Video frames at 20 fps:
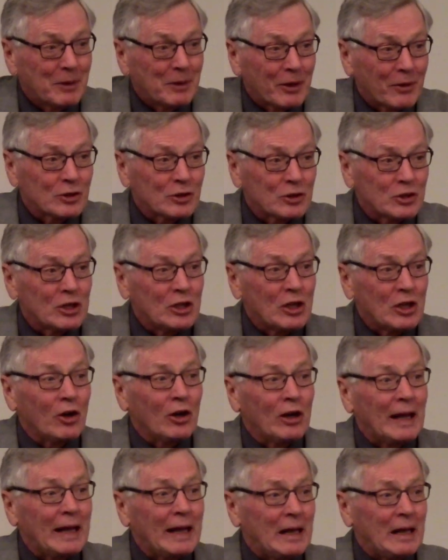There is a young
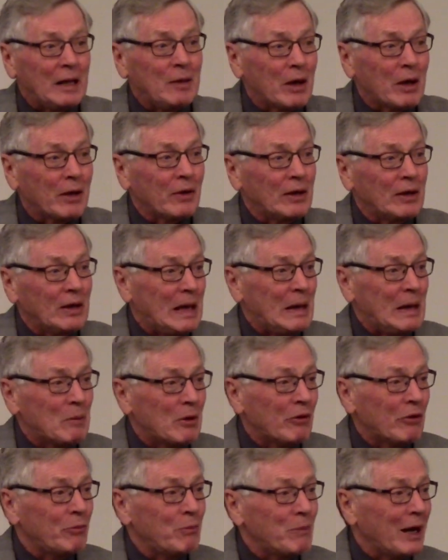lady by the name of
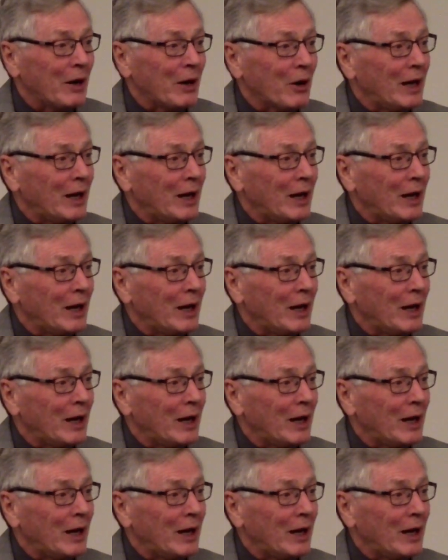Mary.